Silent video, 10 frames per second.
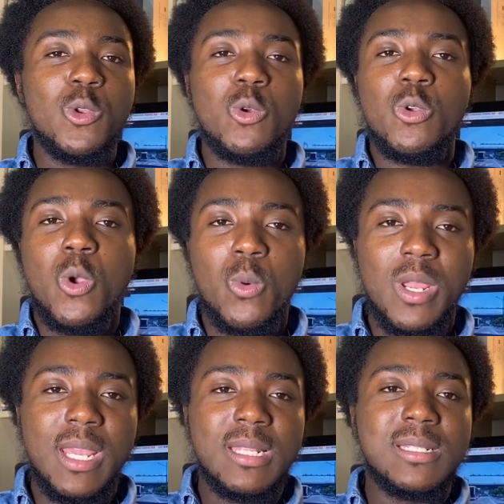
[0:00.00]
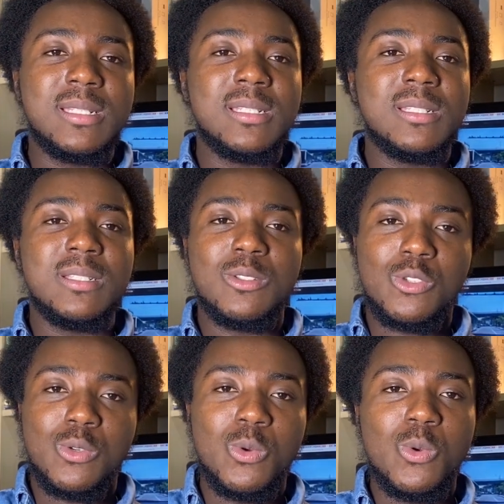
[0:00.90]
know your ways
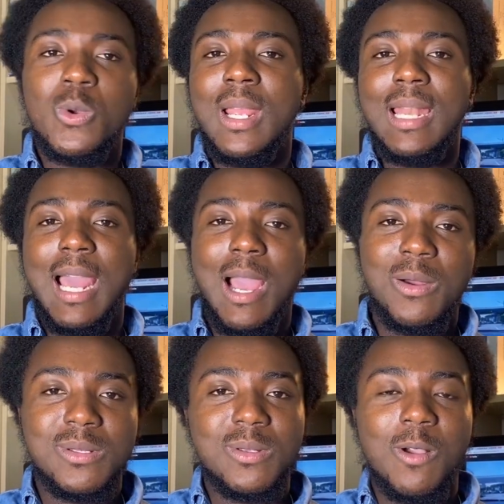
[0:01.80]
through and out